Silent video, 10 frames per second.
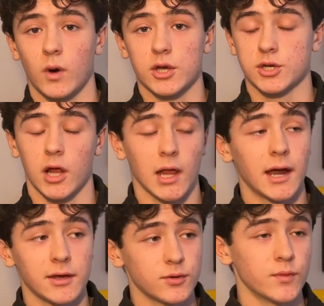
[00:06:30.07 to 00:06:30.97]
watch a
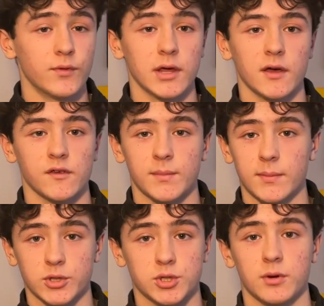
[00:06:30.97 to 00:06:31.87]
lot of YouTube videos of
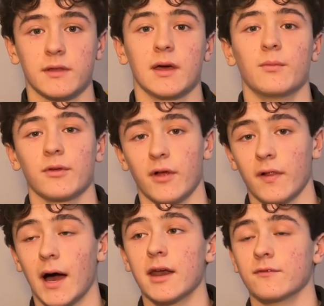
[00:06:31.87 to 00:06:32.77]
people shooting them with a
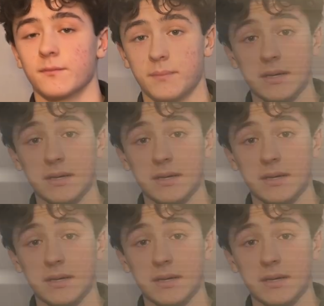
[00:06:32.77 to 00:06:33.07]
lot of